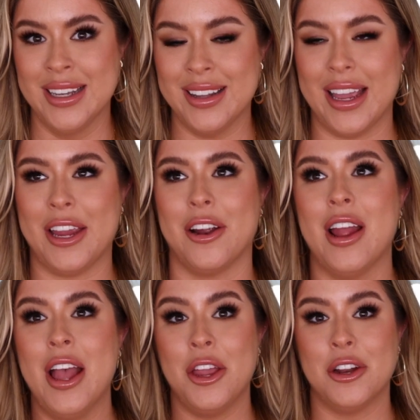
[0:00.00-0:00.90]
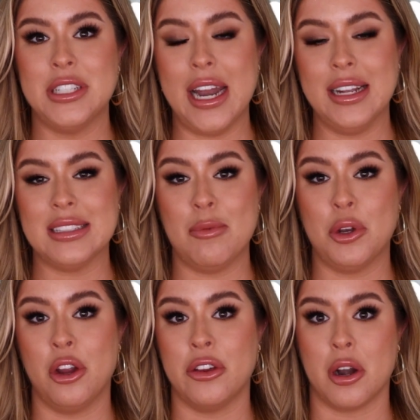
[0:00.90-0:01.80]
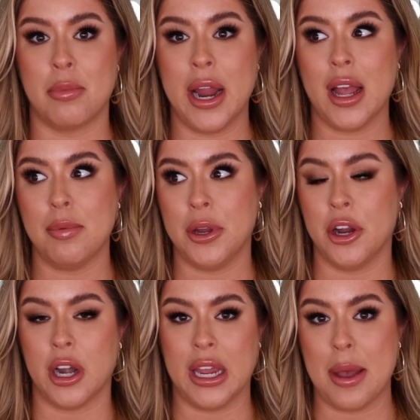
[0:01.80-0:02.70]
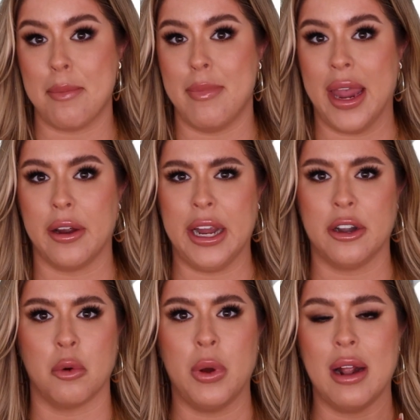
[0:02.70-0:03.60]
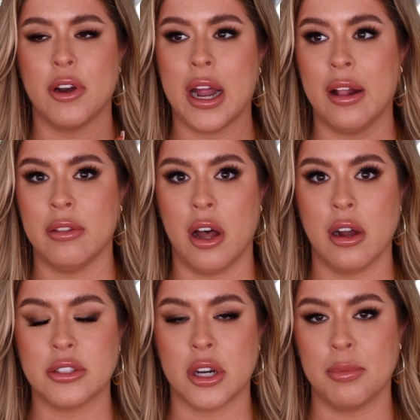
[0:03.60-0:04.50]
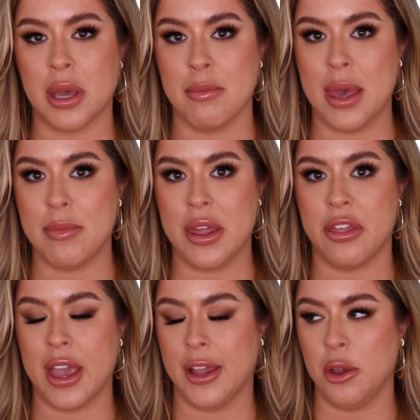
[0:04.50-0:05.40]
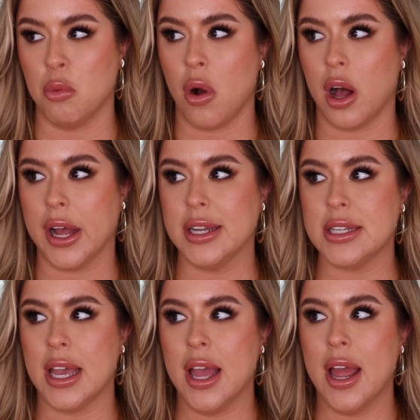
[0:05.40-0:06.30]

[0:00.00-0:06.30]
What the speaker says: Like you're dating someone, you're either going to break up or you're going to get married or whatever kind of long-term commitment thing you want.